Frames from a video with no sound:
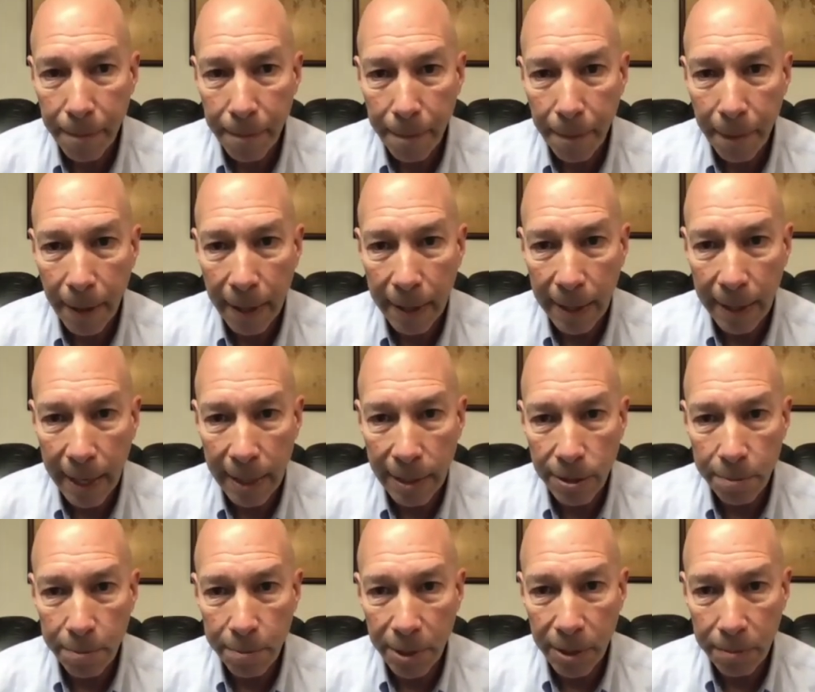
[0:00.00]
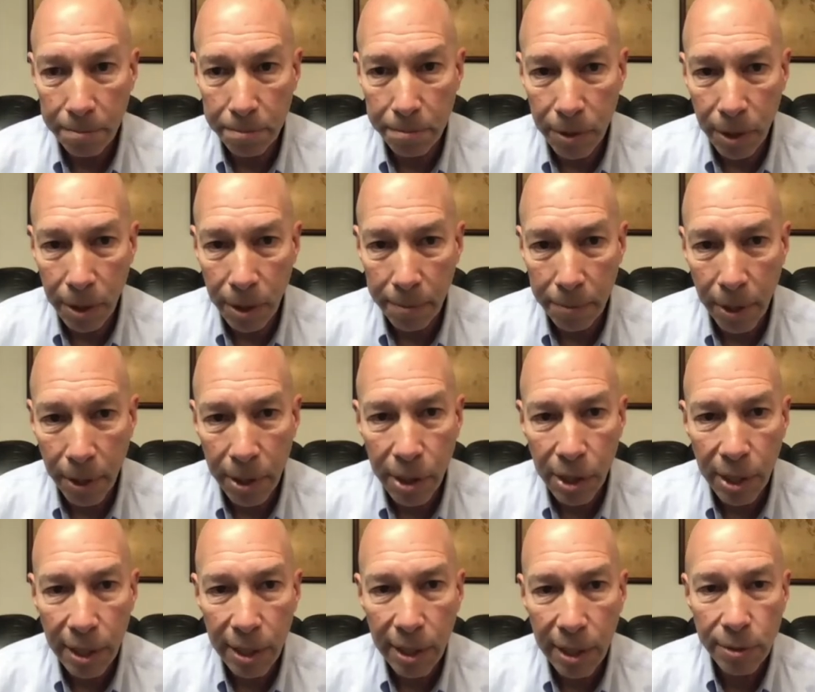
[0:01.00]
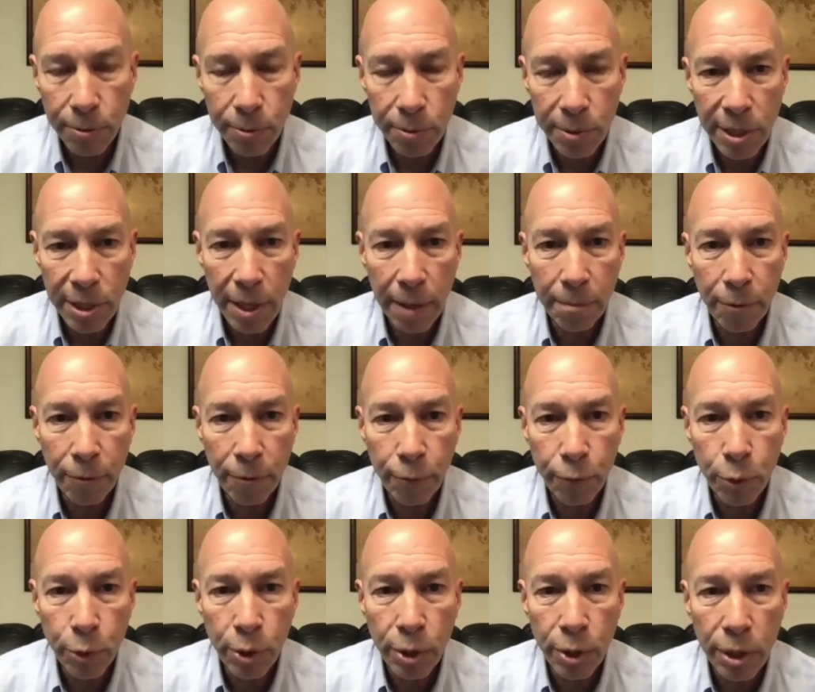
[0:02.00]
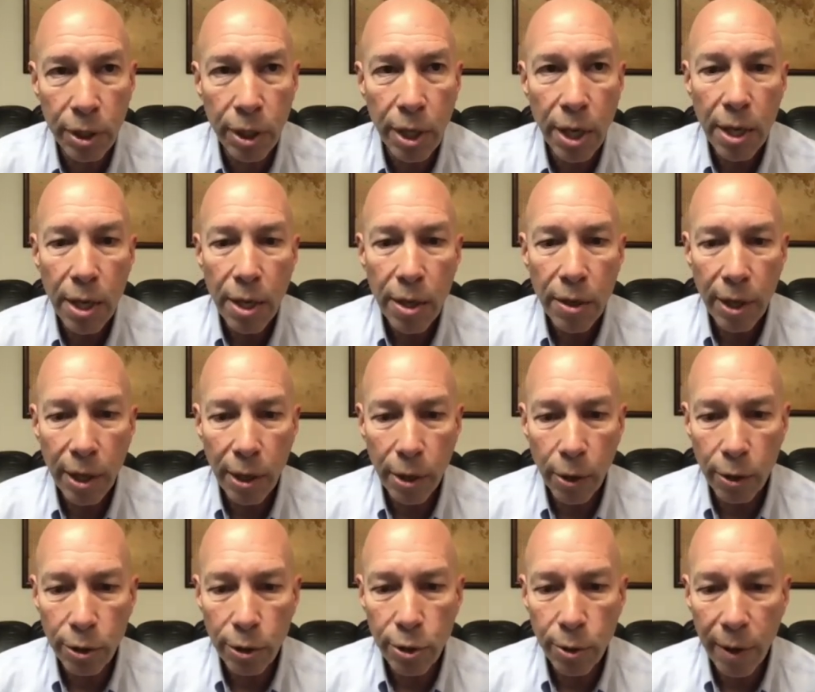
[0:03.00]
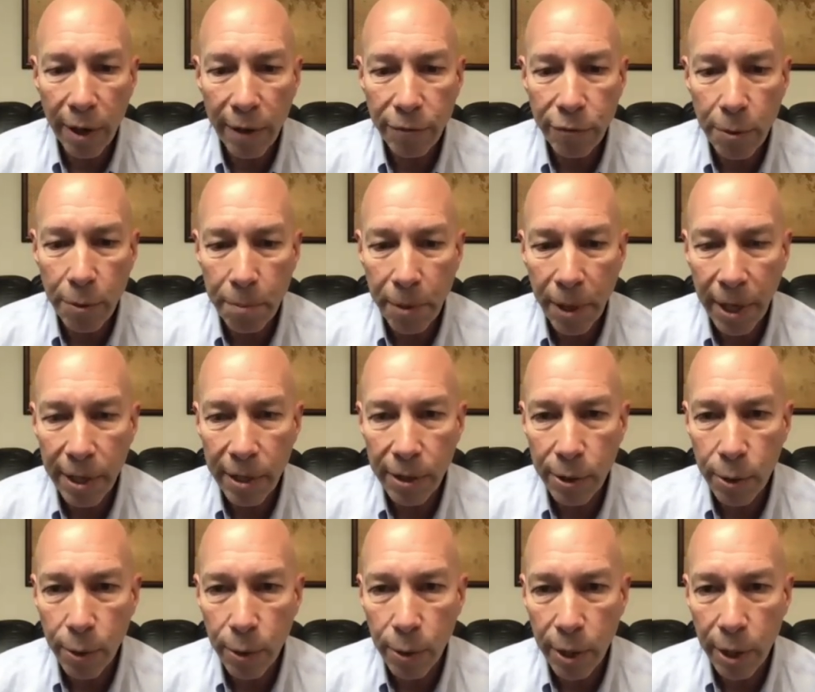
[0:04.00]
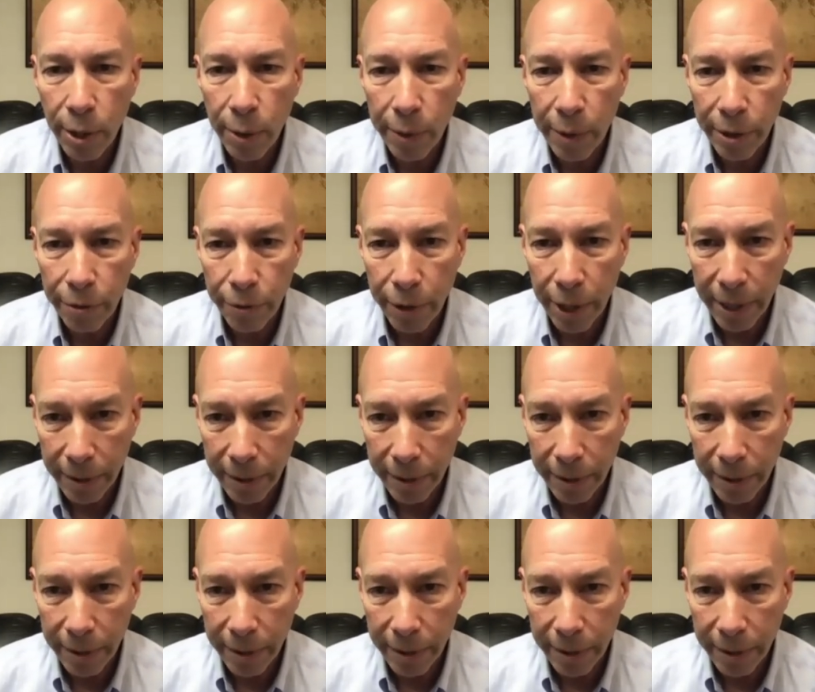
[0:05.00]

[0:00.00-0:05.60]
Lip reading: And that has to be done monthly. And as we said before, they also have to pay the ongoing rent.